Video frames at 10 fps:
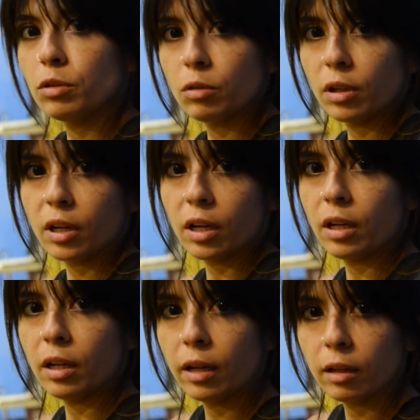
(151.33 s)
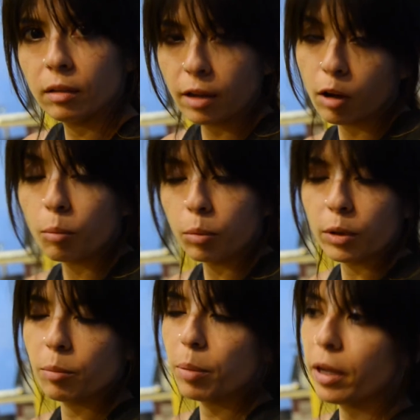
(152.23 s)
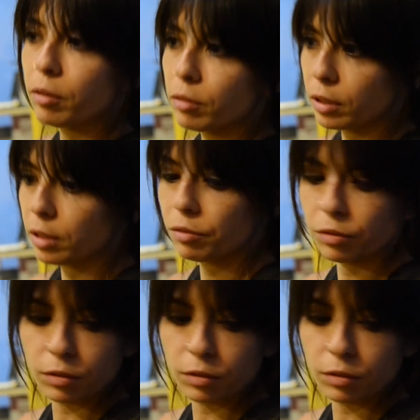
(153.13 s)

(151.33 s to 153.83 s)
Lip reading: too that kind of help with pain relief.